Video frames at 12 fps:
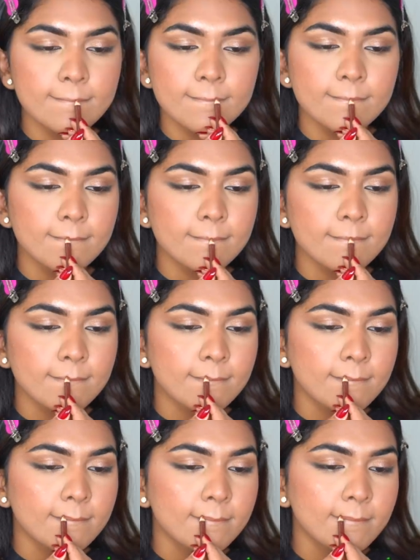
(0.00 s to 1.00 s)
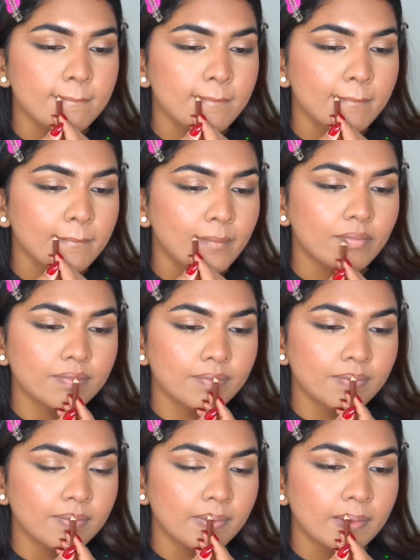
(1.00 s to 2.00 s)
ever since I tried this hack, so
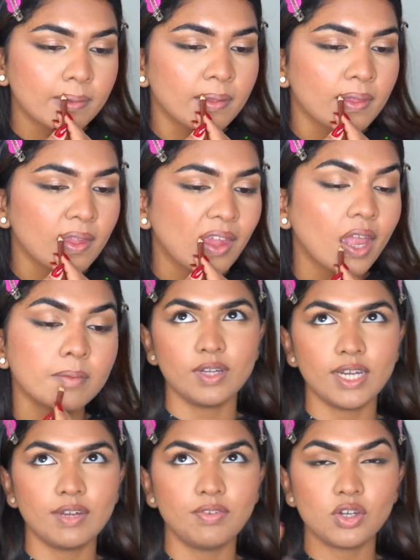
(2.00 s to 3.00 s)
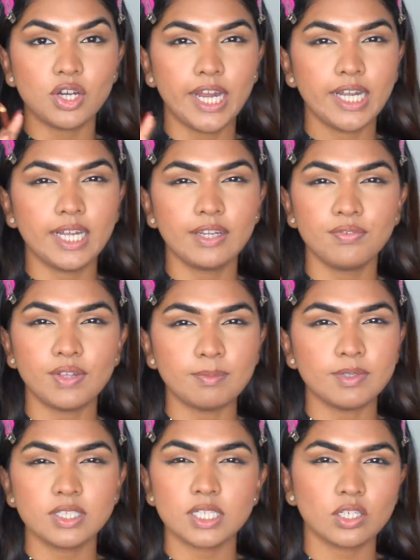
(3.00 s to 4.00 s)
there's one of this video where I've tried like
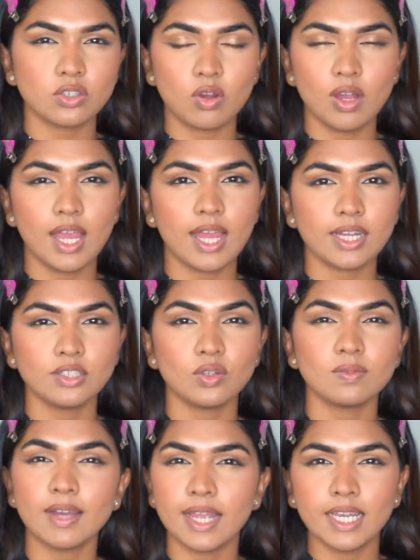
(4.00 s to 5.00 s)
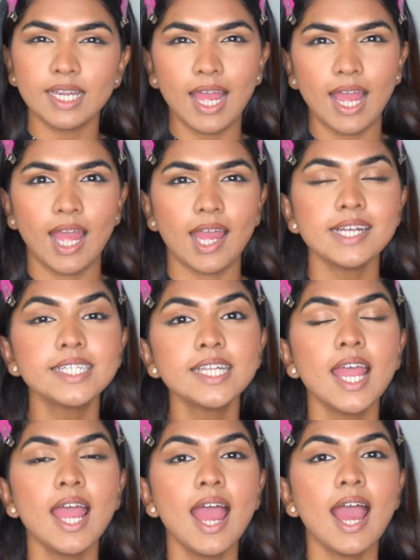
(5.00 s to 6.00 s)
famous TikTok hacks or viral hacks,
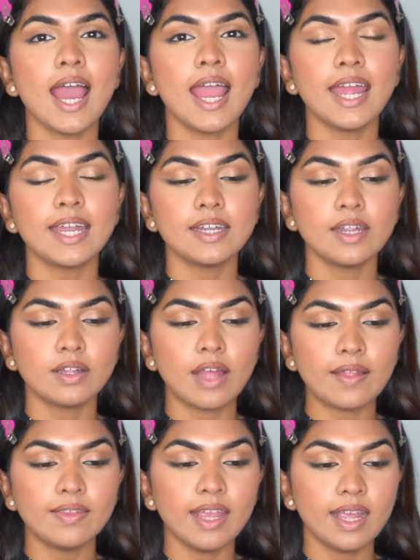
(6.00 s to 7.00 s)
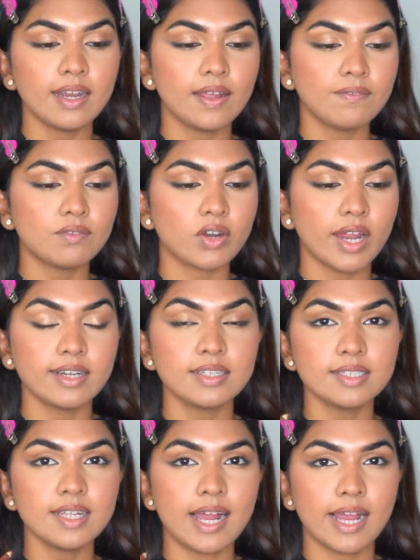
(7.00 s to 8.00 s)
and there I've tried
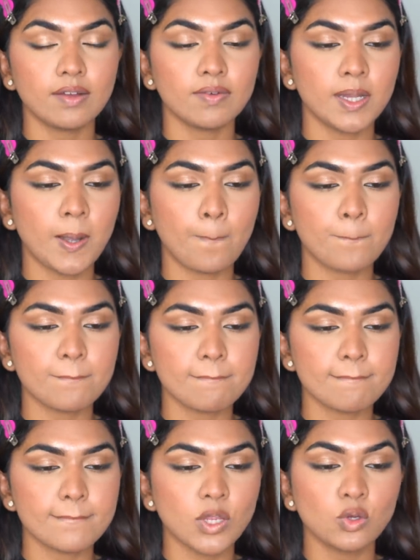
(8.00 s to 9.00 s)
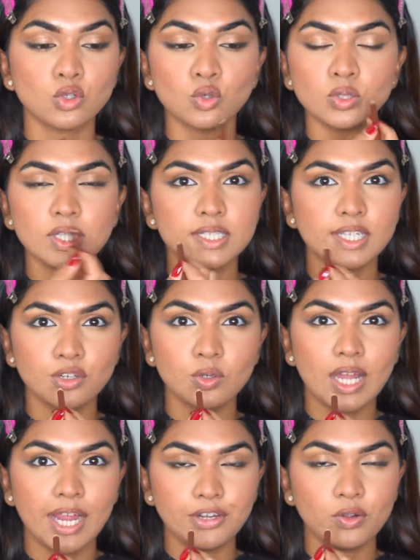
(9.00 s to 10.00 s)
this hack where you do this and you
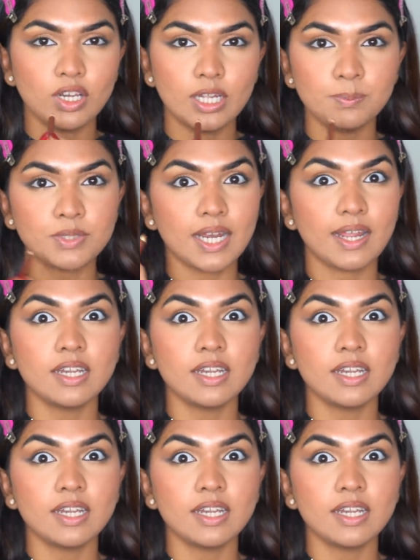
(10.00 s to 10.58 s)
line your lips and i